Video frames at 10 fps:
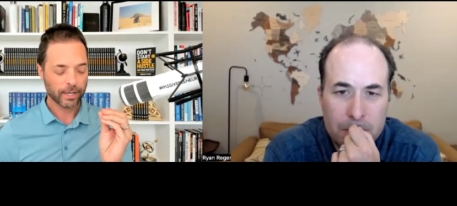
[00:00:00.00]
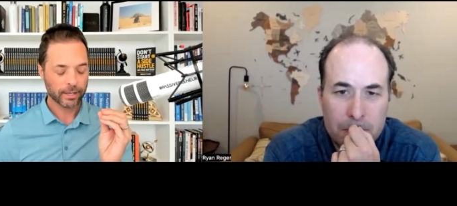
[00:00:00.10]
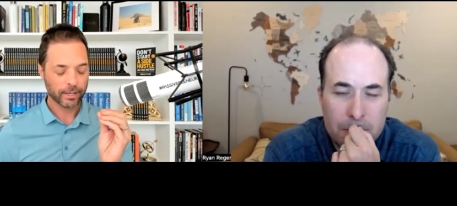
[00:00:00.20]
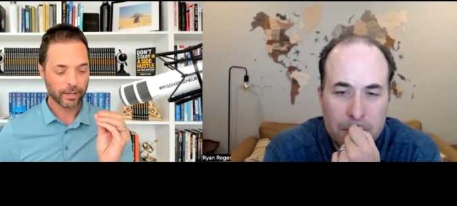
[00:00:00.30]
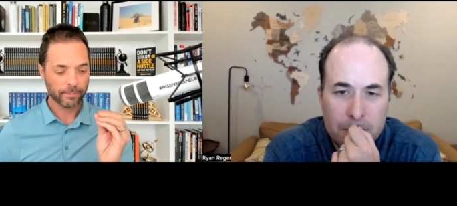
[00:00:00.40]

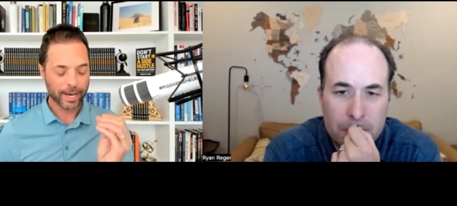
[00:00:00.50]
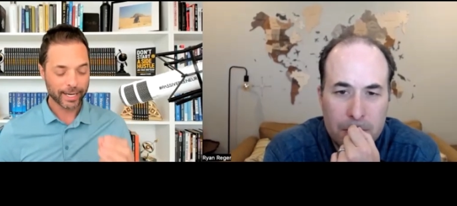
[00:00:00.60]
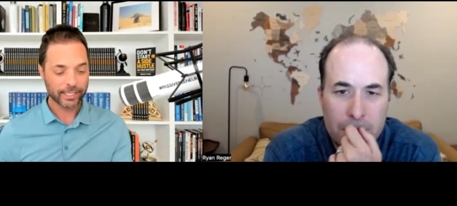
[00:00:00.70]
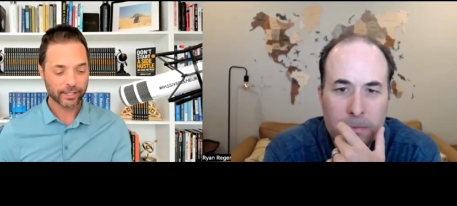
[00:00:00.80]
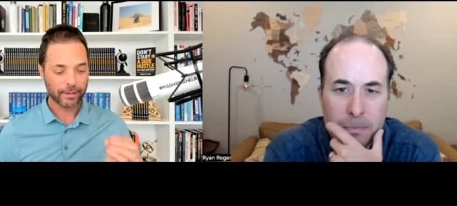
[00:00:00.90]
Speaker 1: a, a
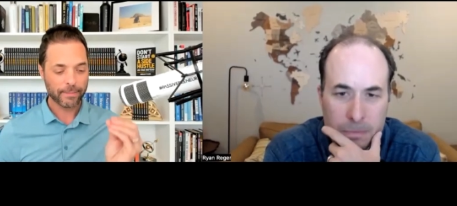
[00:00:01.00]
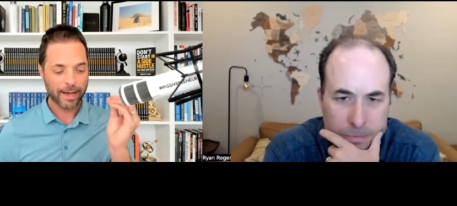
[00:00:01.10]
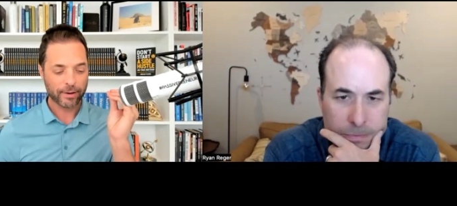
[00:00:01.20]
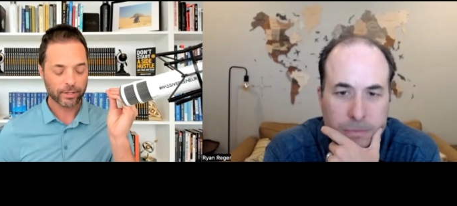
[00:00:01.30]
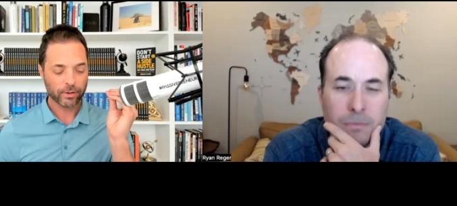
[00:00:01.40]
monetary
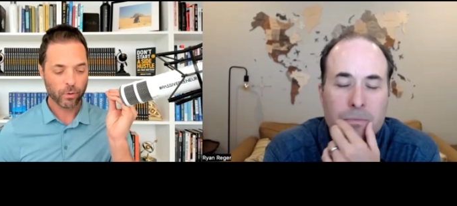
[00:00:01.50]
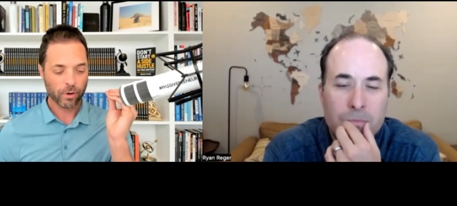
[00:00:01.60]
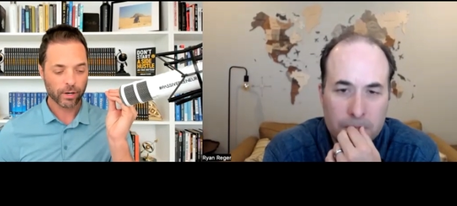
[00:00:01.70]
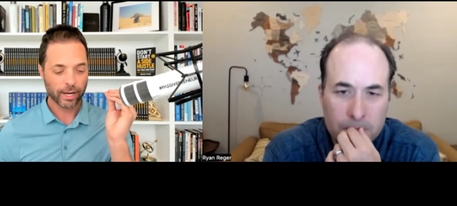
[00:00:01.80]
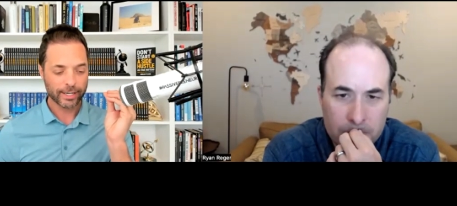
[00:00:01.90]
amount
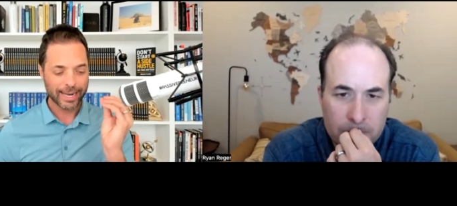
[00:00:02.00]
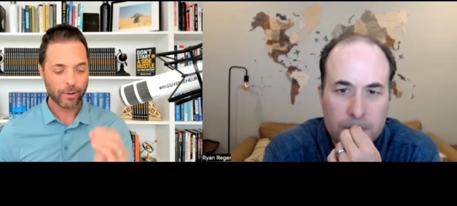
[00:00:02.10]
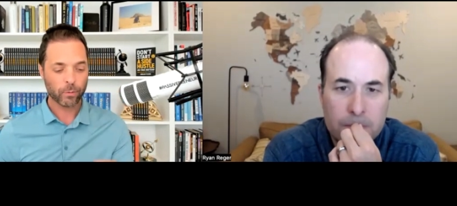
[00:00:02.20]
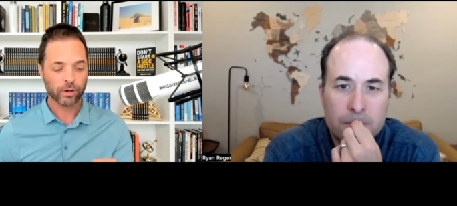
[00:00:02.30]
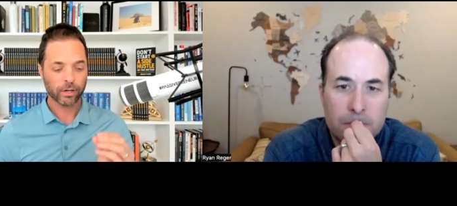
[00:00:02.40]
or a
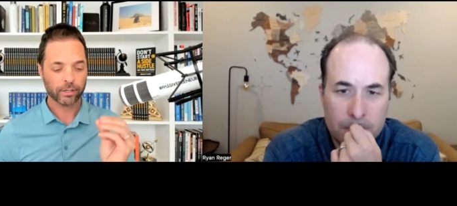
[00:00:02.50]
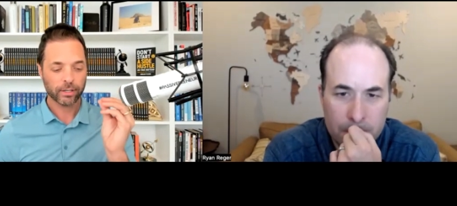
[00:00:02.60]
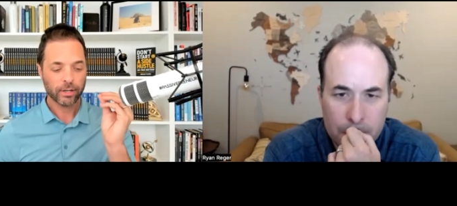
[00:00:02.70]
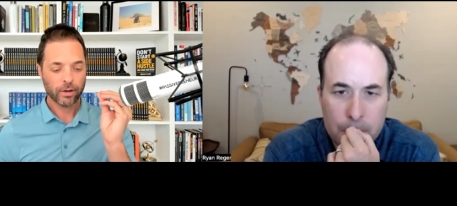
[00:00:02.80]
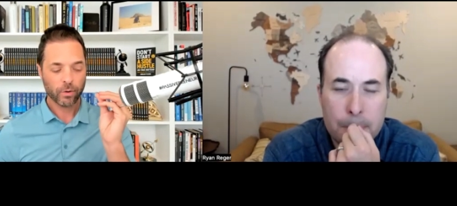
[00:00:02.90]
net worth
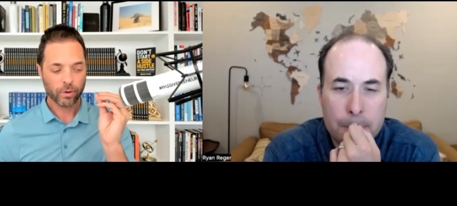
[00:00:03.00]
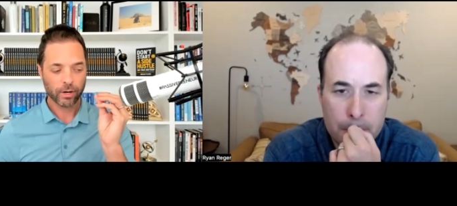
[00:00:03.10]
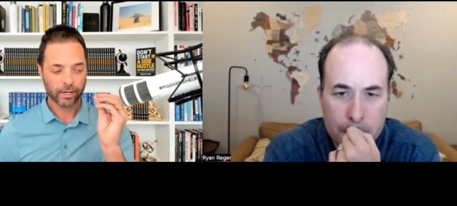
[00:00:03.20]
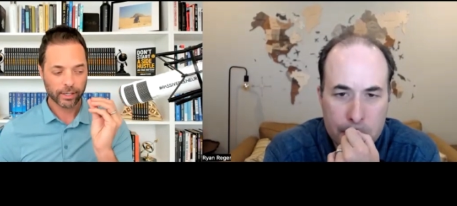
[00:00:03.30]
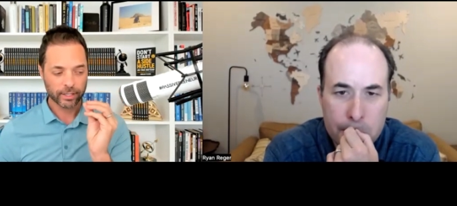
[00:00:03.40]

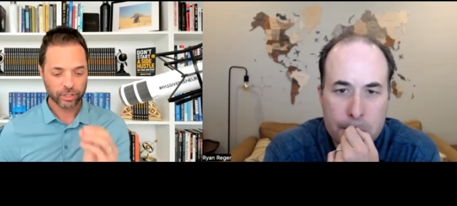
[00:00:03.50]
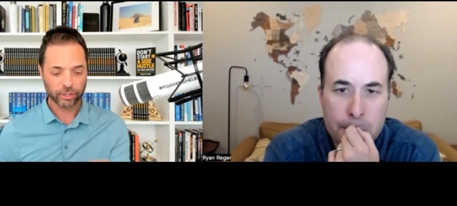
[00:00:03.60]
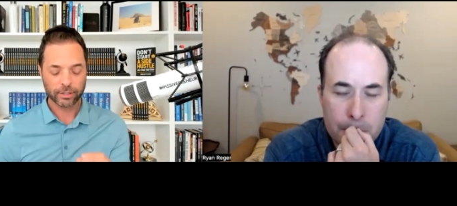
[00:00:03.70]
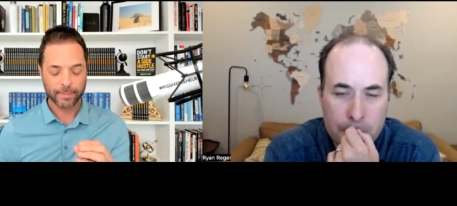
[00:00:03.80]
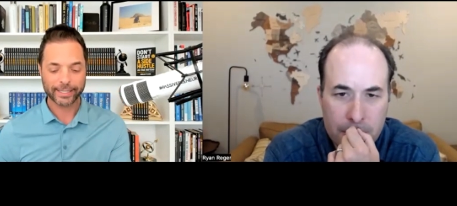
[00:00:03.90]
or a, a
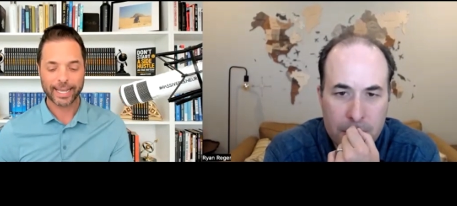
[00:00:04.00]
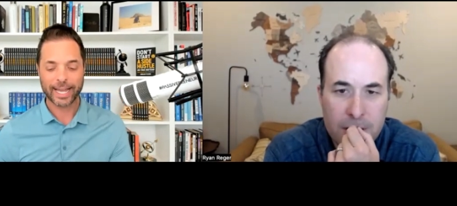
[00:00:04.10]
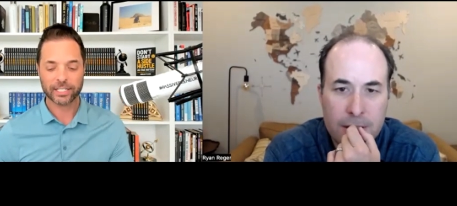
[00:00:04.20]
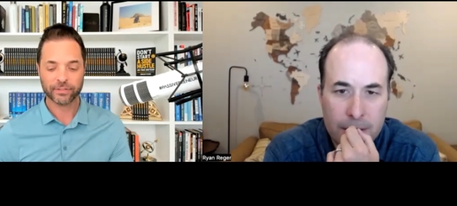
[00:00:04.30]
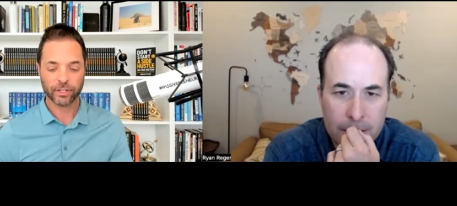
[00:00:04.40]
certain amount of
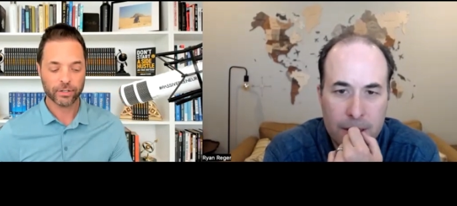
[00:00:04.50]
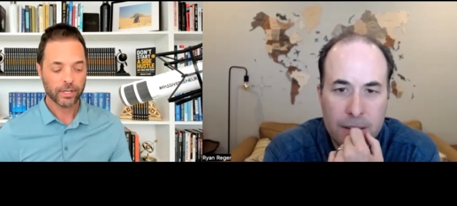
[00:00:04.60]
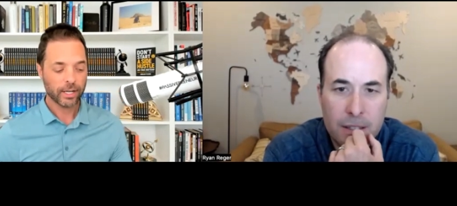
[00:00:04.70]
cash flow.